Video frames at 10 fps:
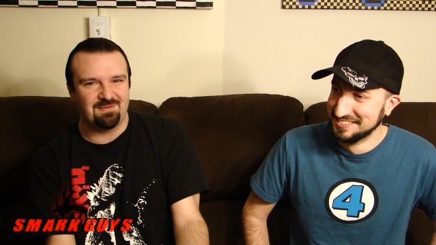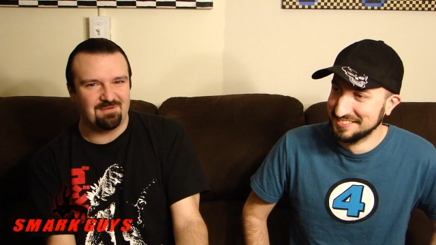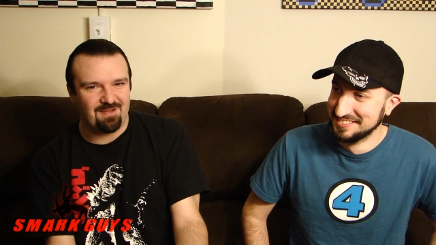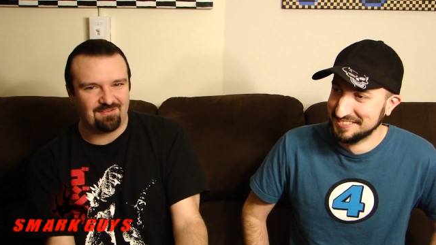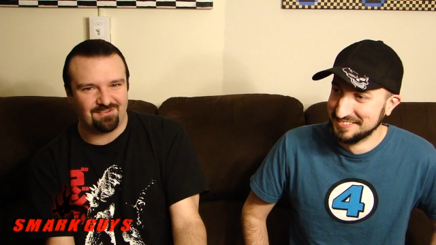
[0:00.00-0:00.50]

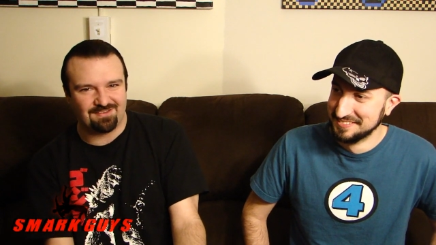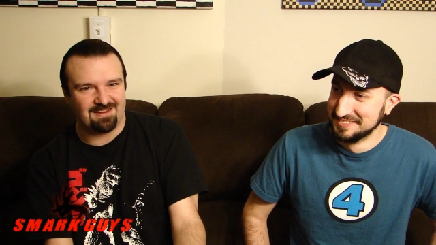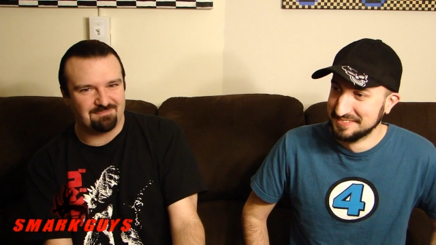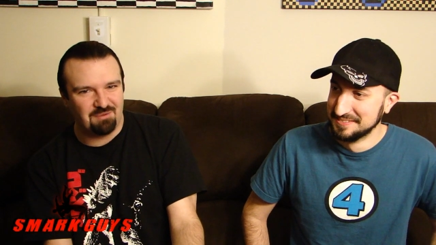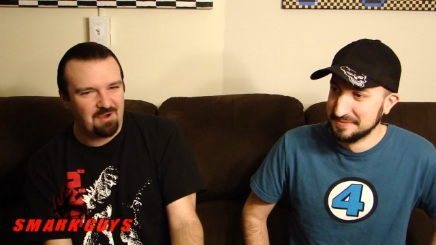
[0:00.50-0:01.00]
Speaker 1: women wrestlers
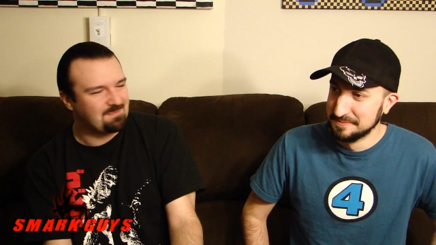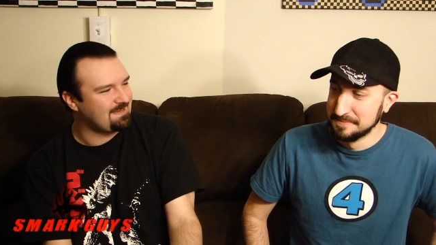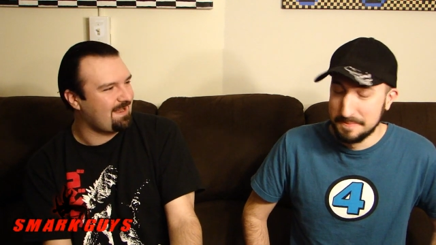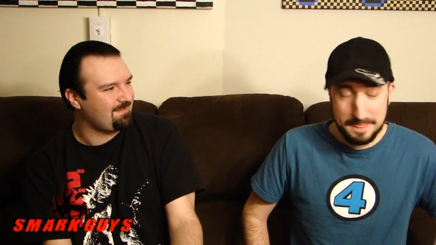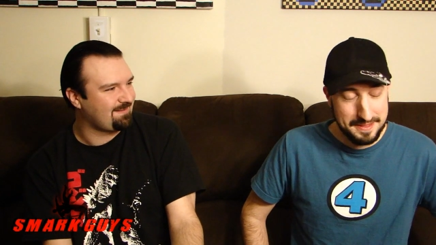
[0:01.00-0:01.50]
get
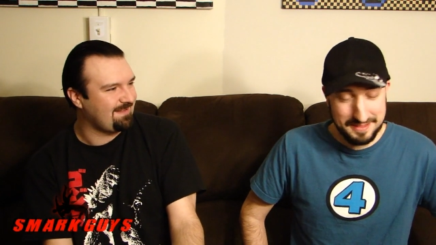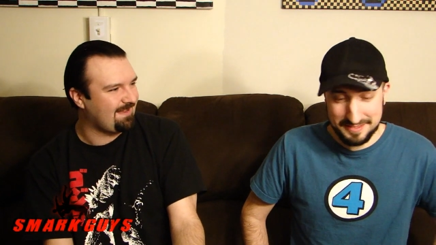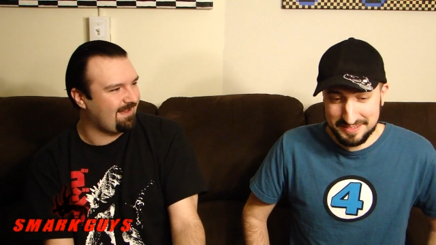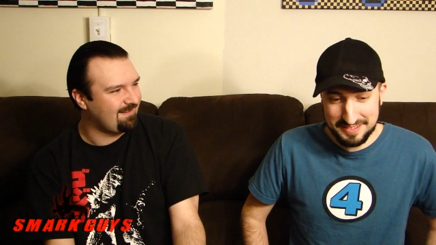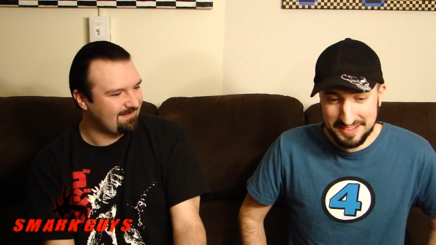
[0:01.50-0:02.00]
boob jobs
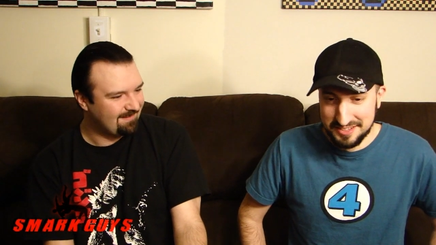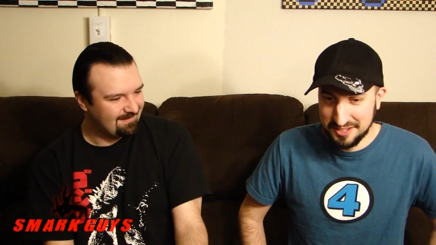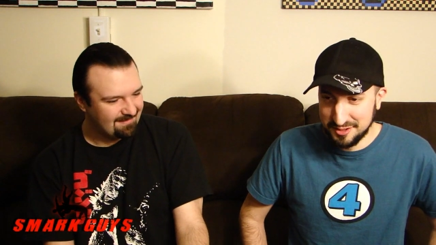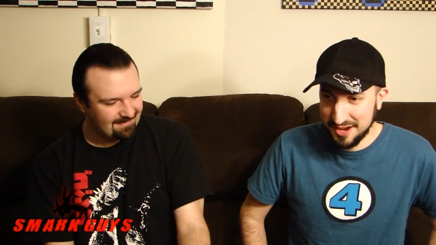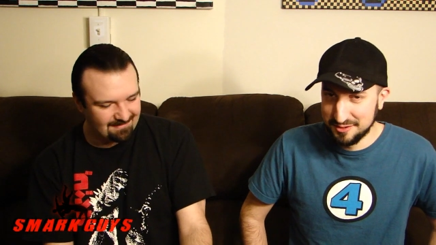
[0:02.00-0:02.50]
now?
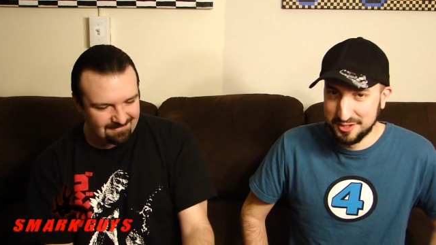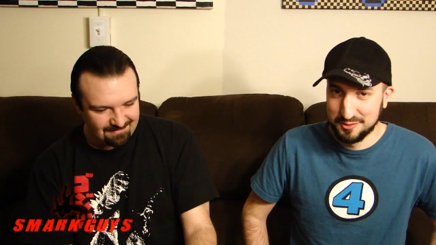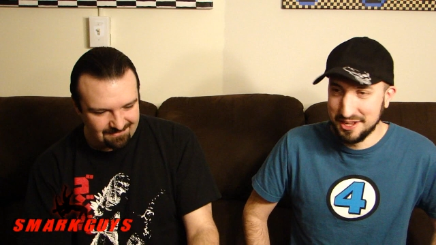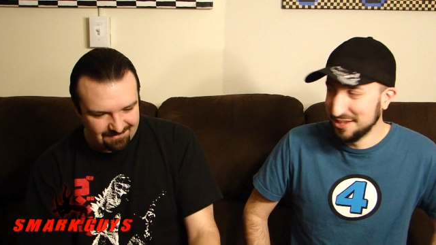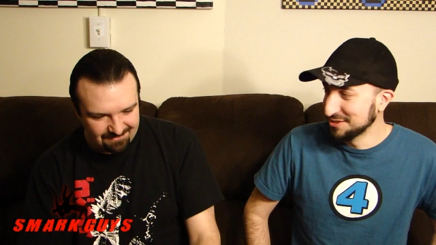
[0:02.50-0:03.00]
Speaker 2: They got Tara
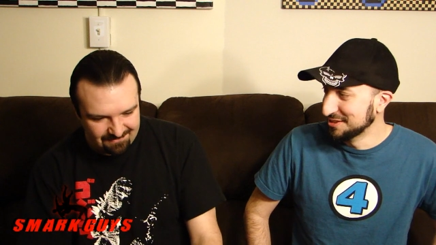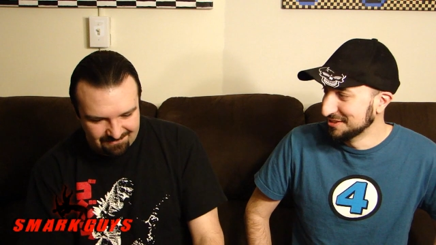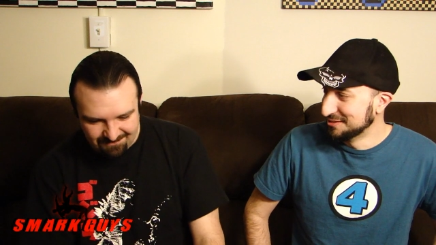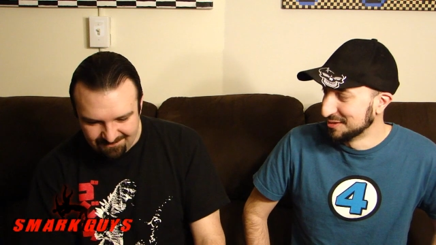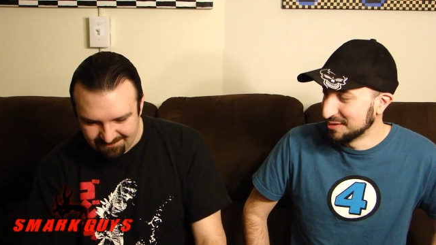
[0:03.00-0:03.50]
Terrell's,
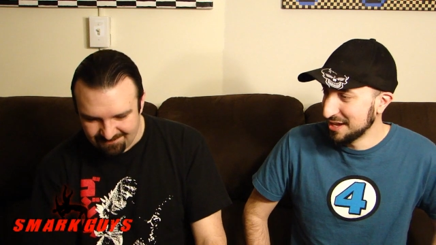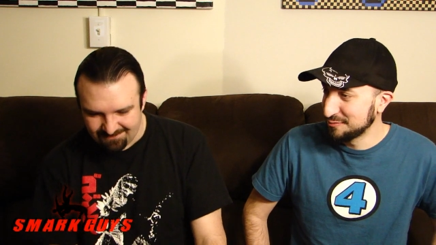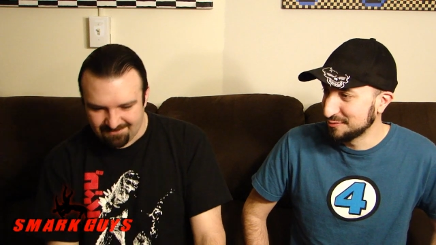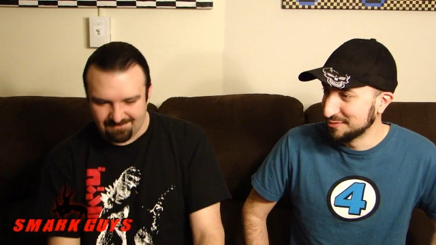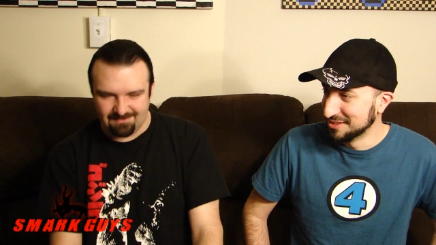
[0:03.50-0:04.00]
the, the
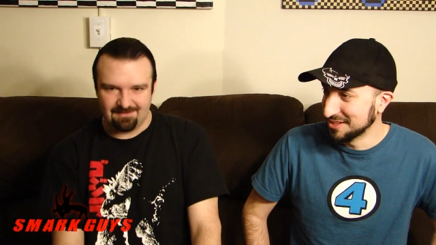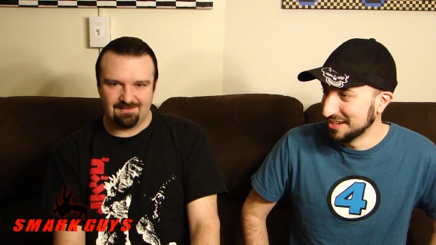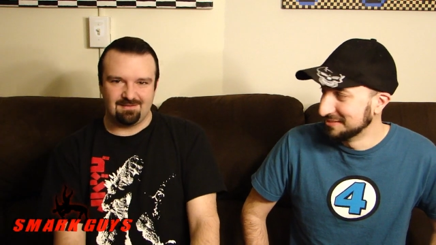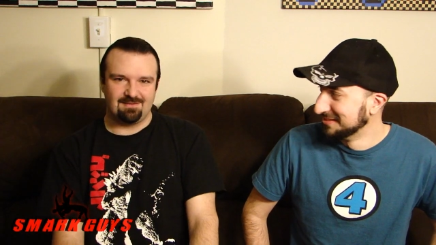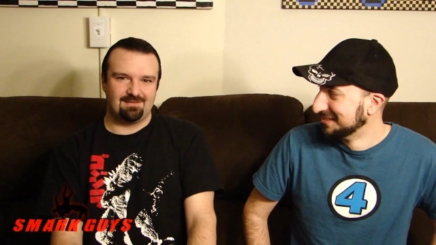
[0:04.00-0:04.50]
ref, is
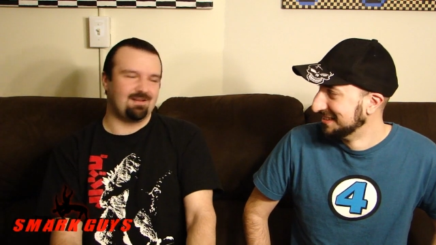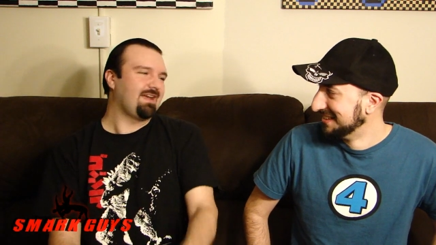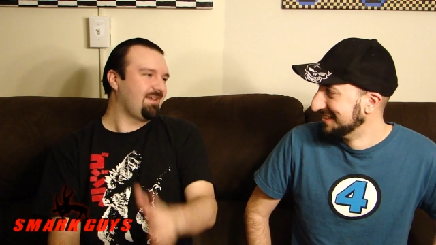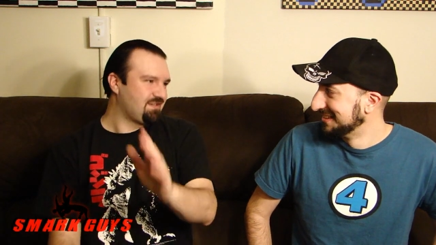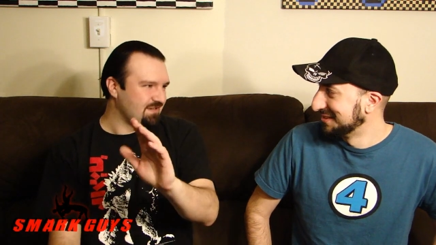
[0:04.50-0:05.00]
like...
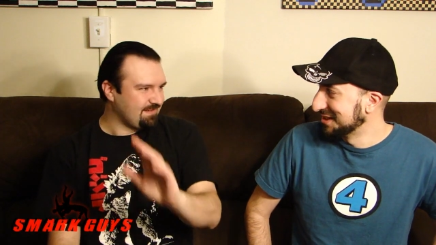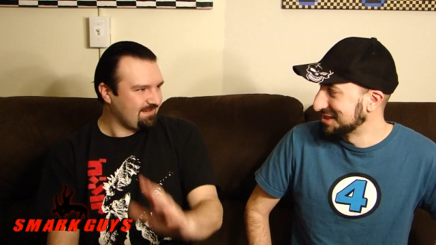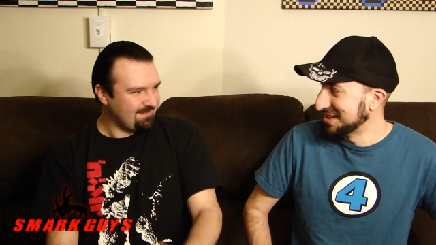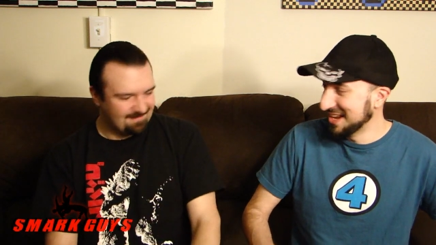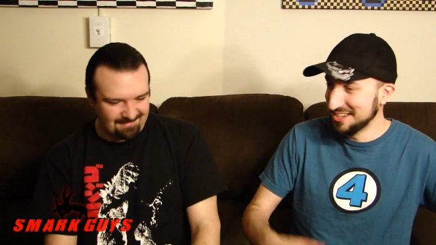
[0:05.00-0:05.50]
All right. And she's
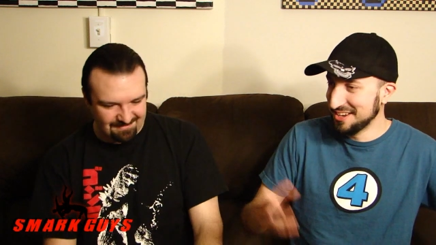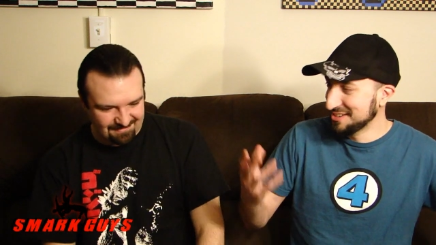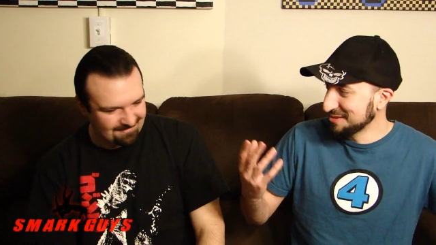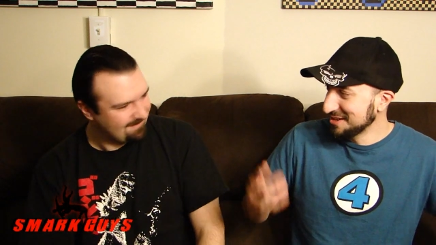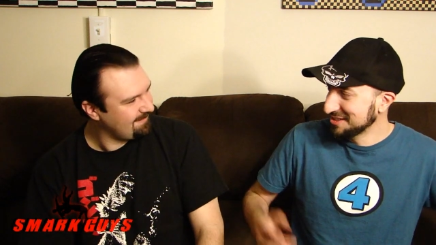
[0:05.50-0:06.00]
all standing
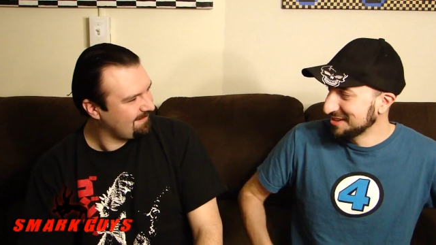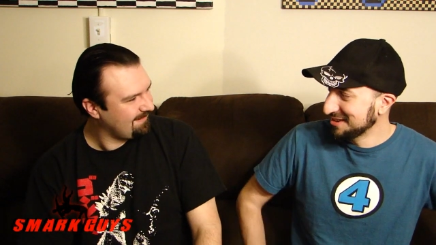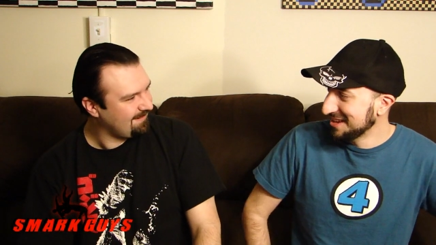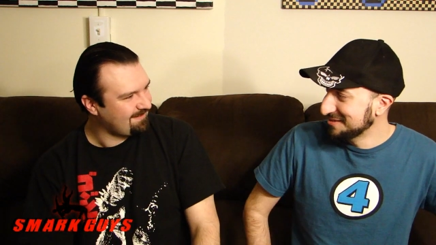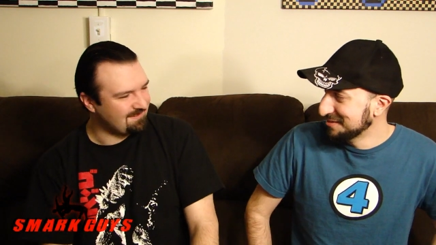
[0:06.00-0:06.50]
there. It's like, what is
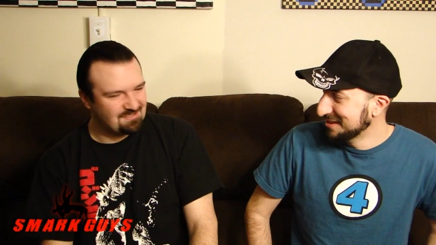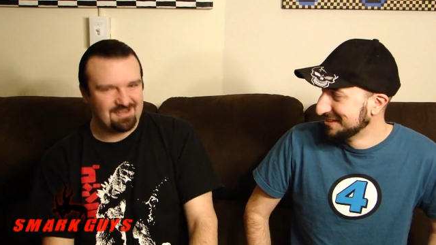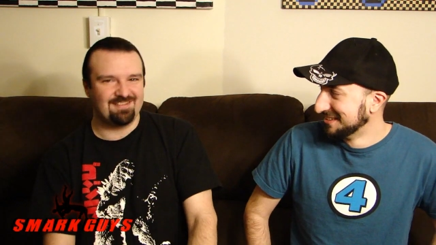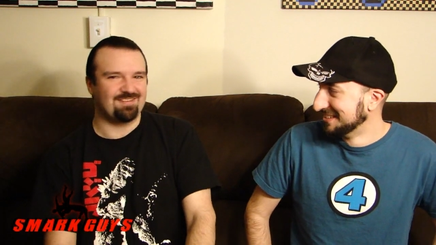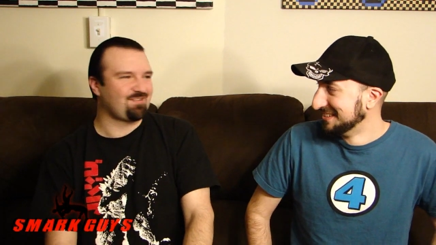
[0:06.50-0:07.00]
going on?
Speaker 1: It's like,
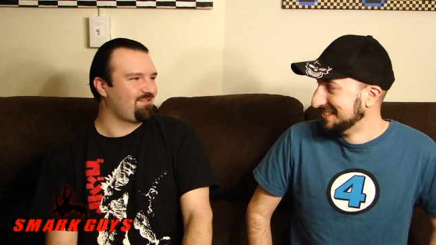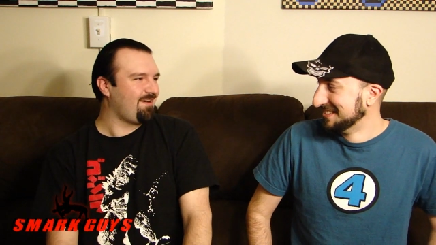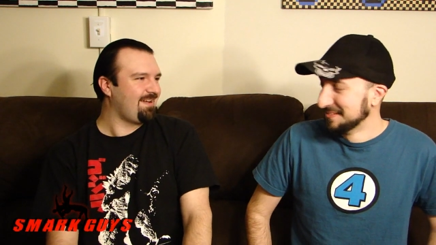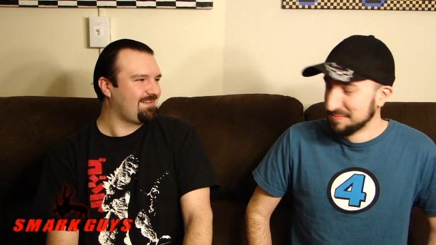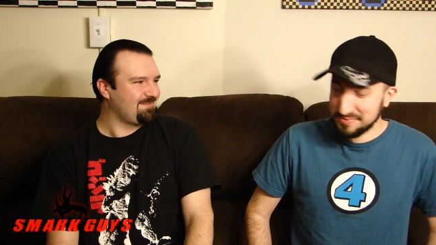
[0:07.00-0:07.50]
what? Jesus
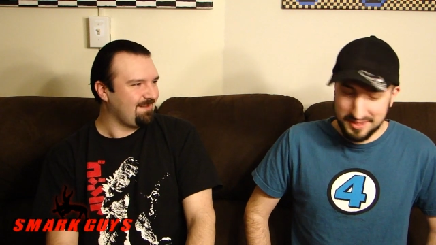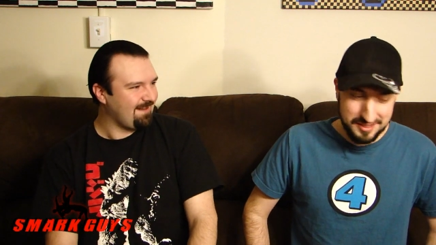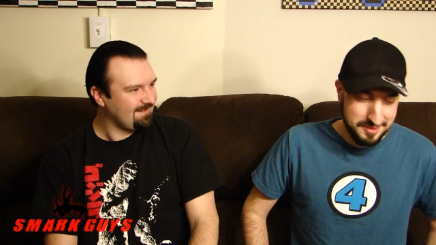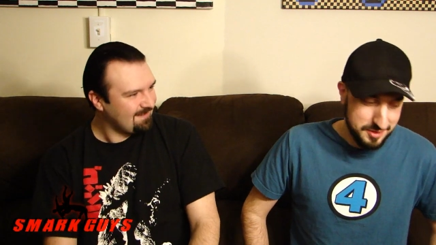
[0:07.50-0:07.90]
Christ,
Speaker 2: man.